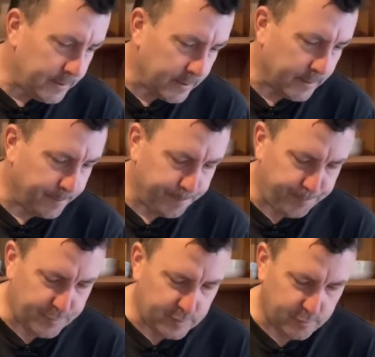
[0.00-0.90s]

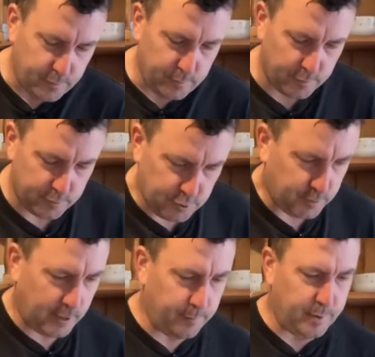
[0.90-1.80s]
So I
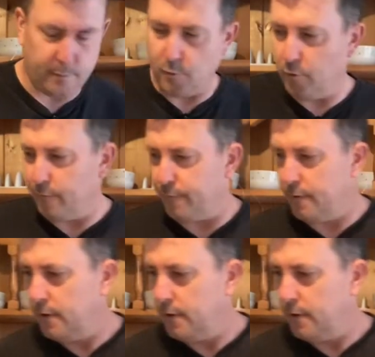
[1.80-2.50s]
should get a bit more